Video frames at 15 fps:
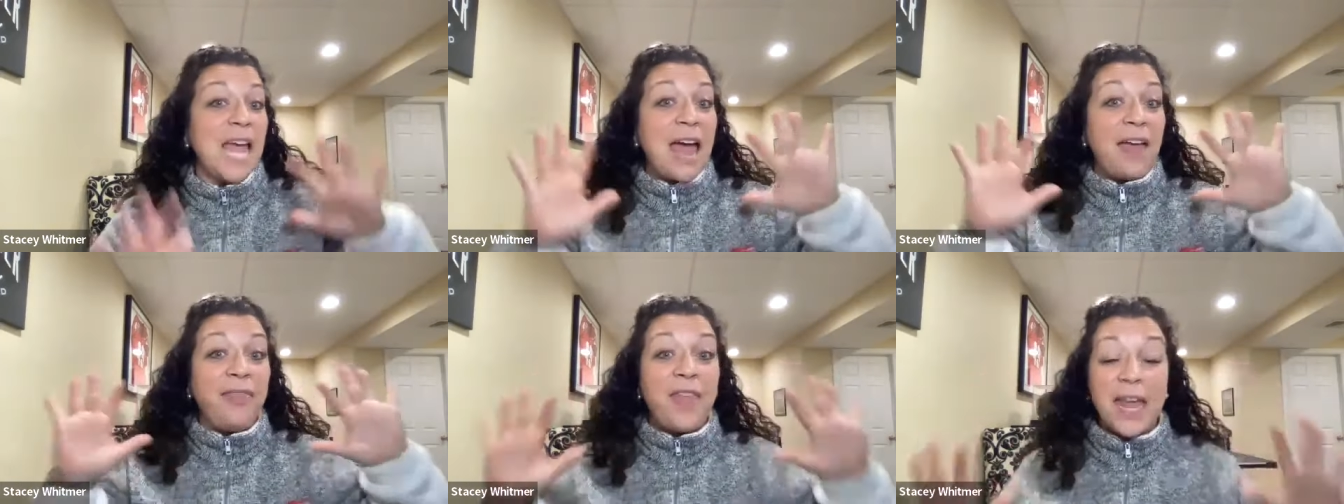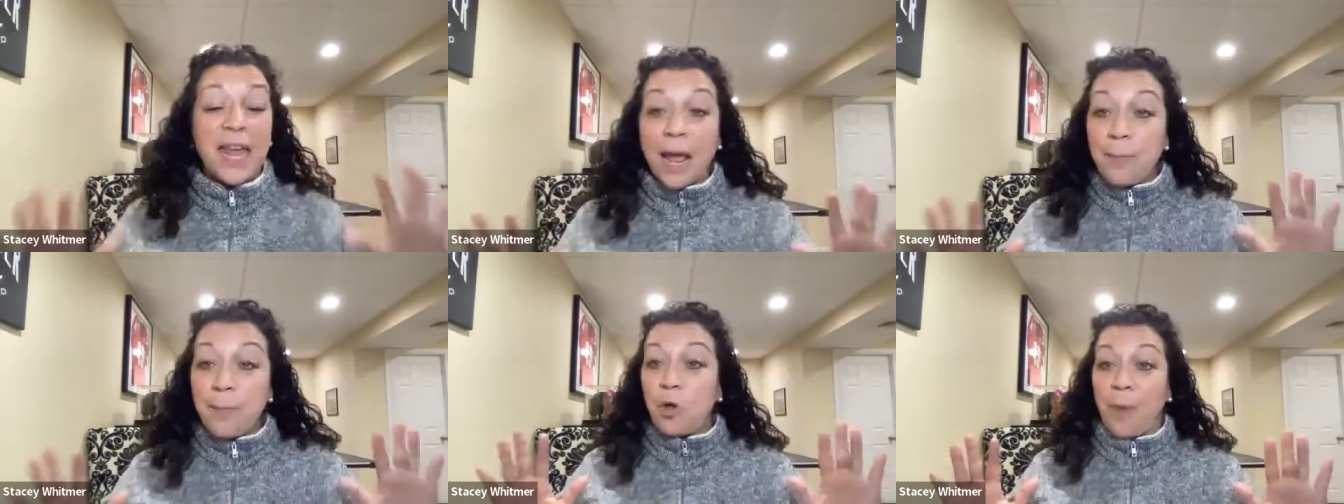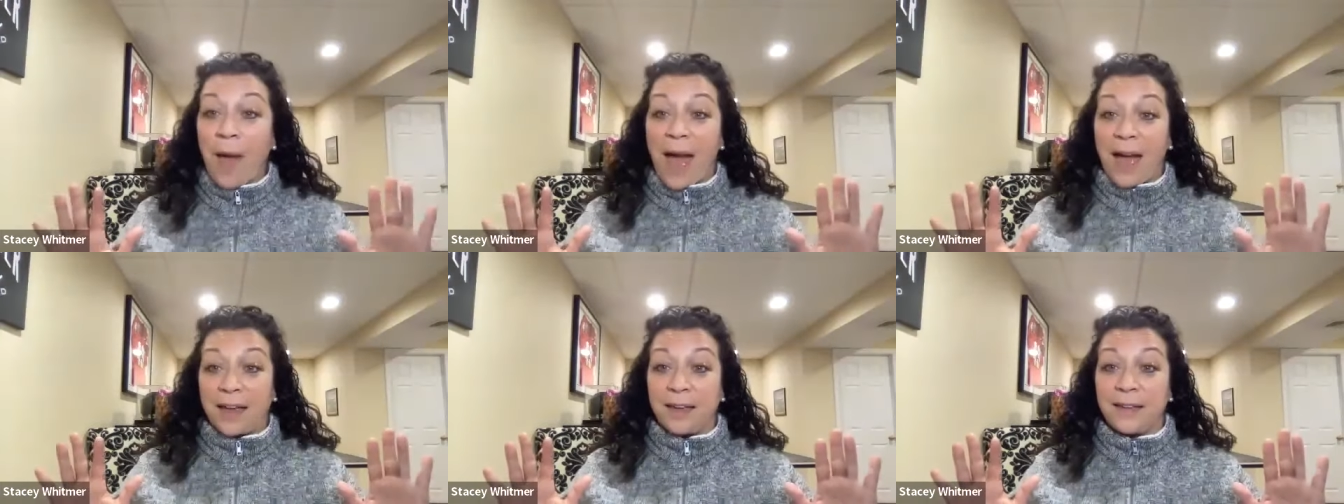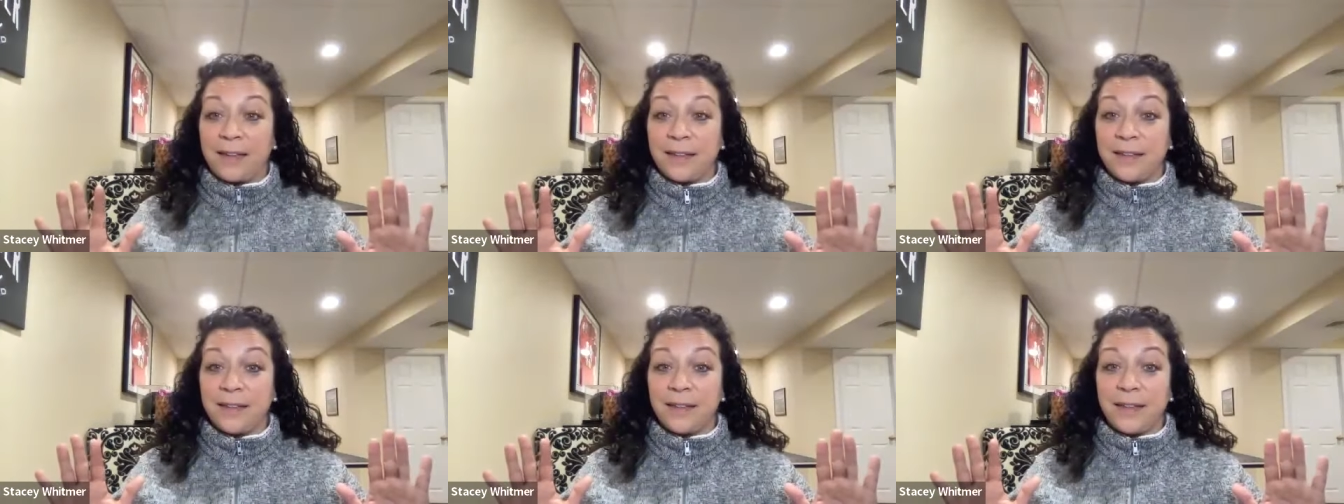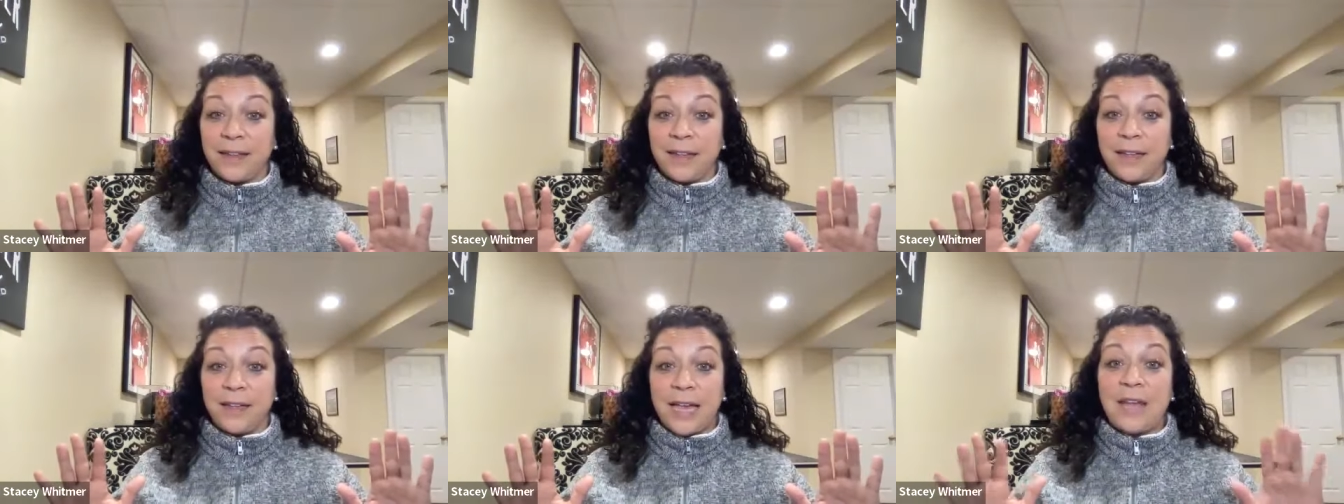And then I pull back.
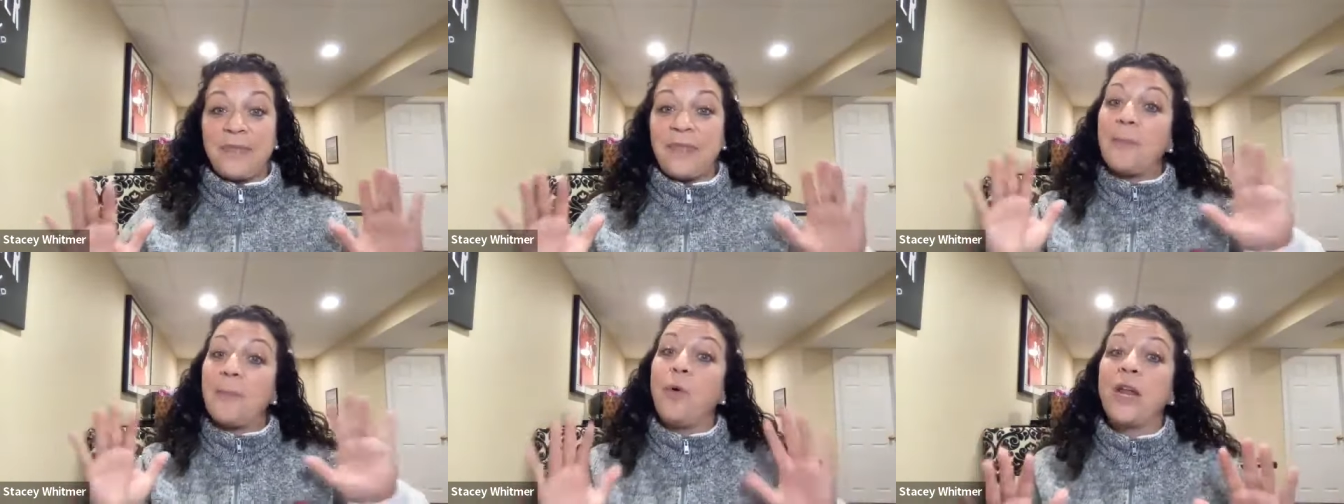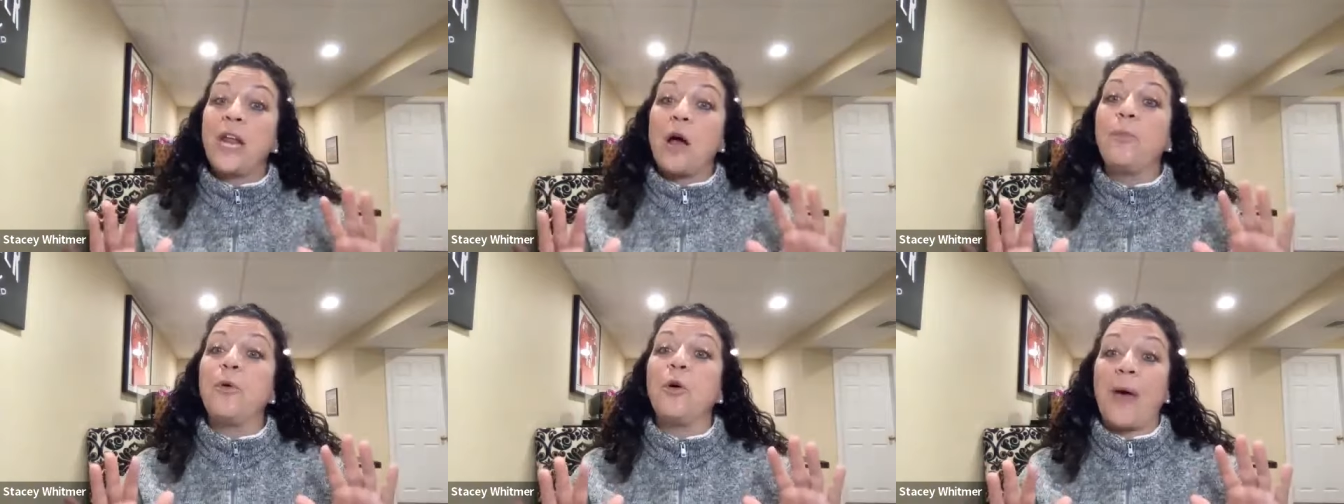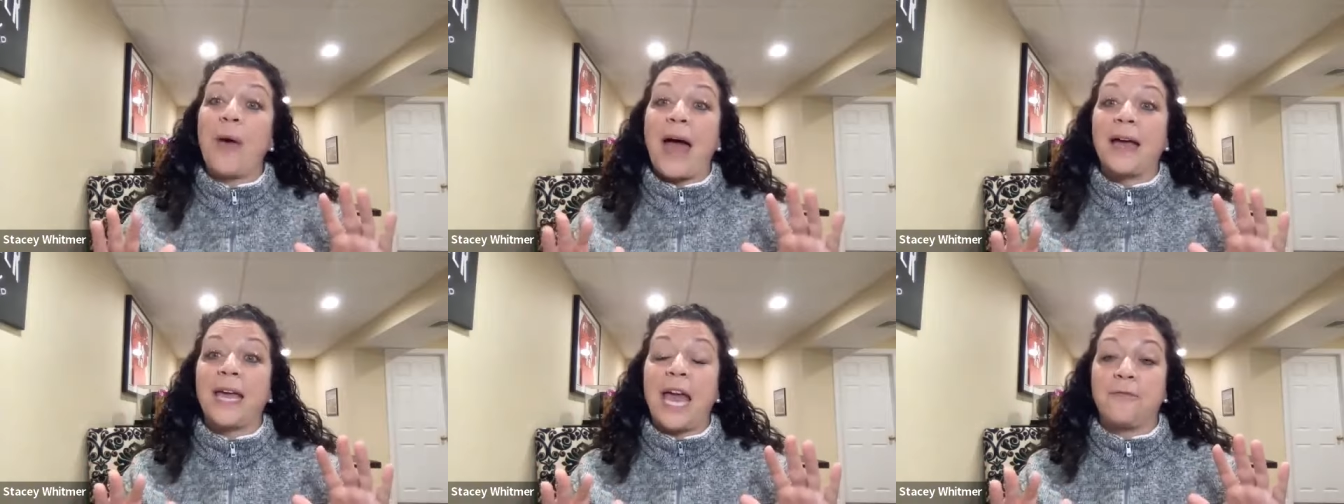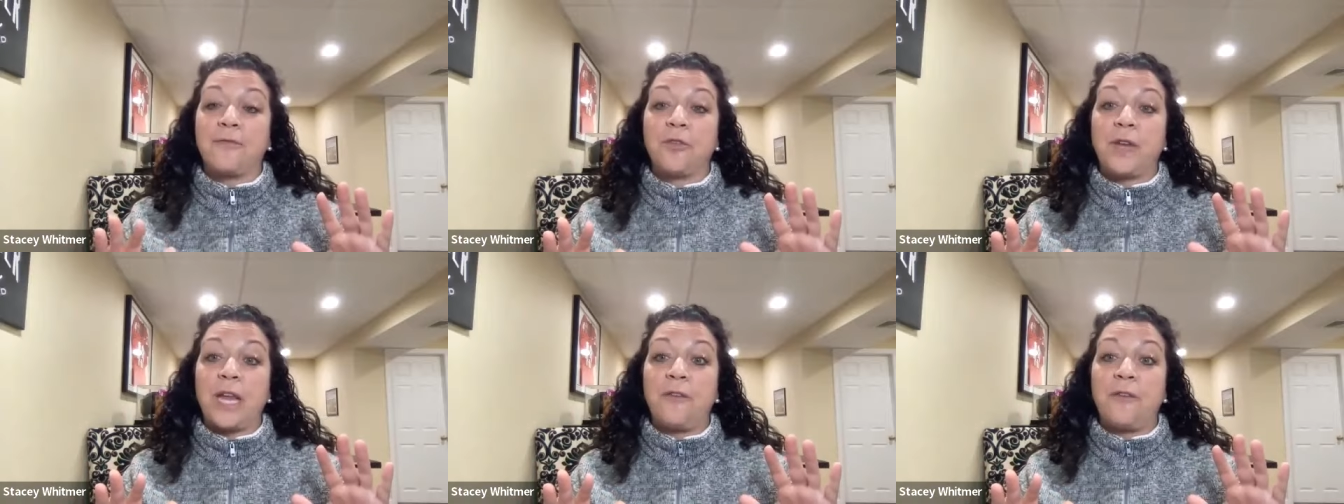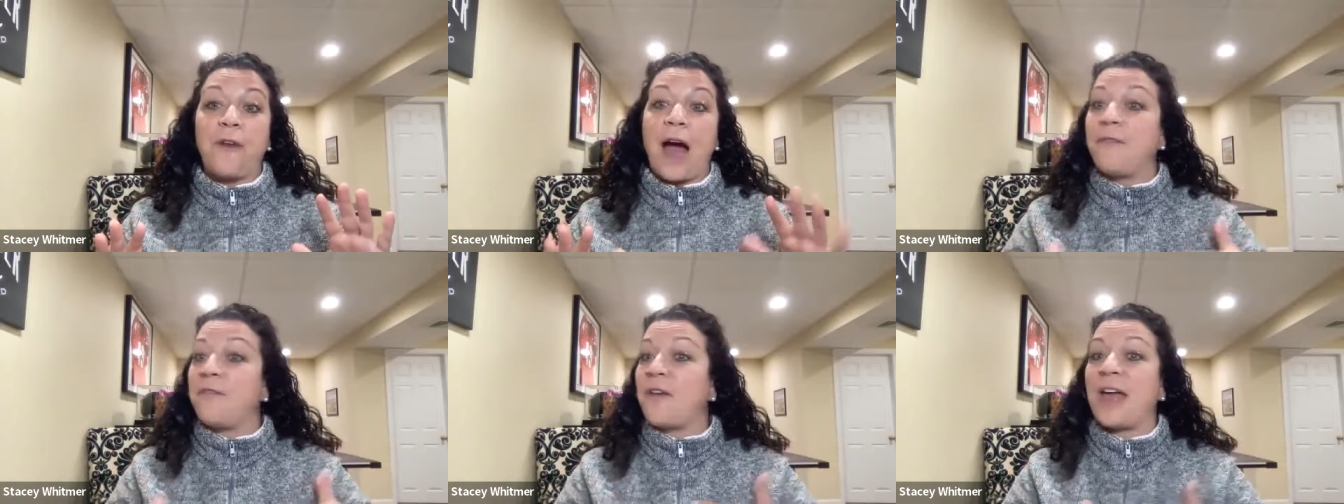At that point I'll pull back after day
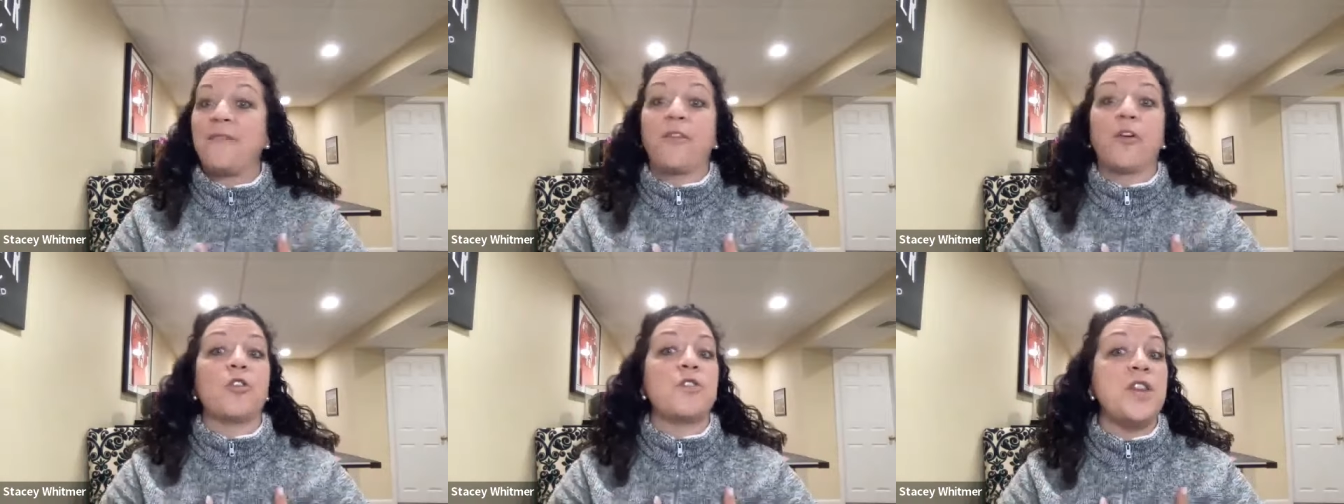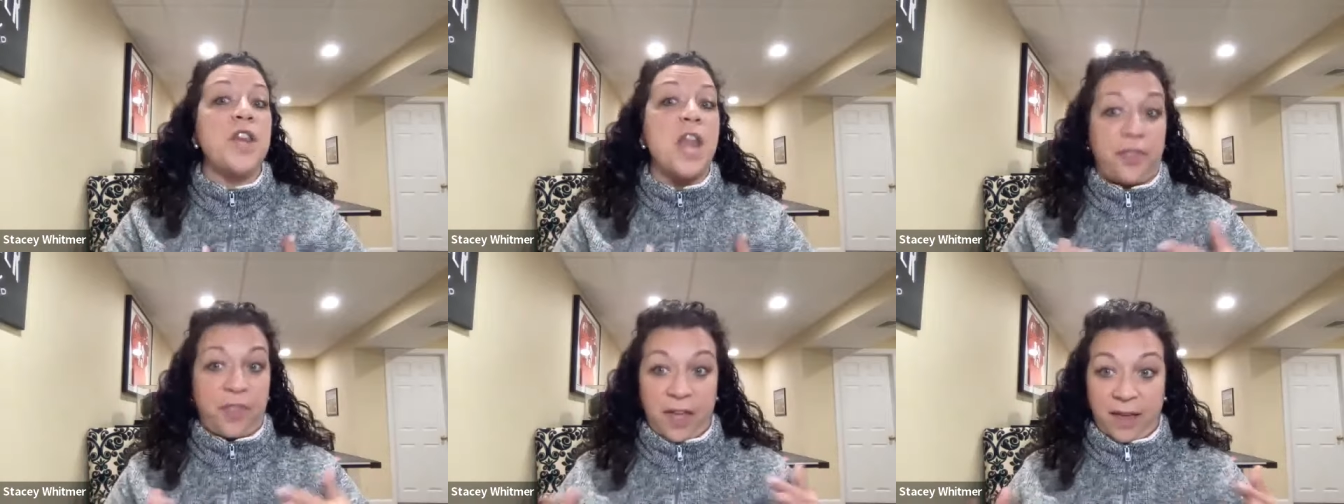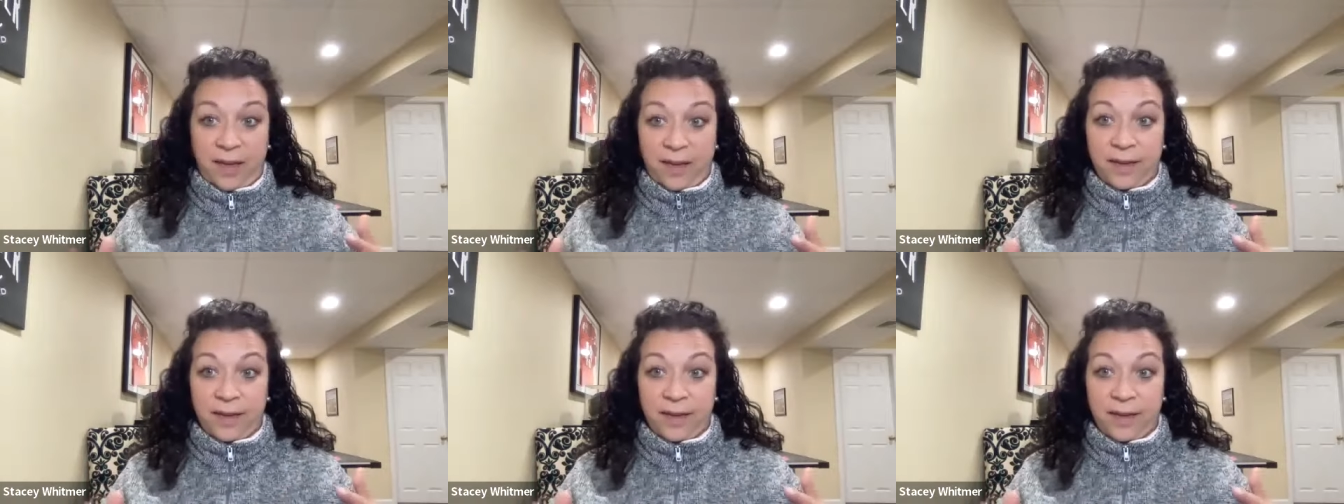5 if I've heard nothing.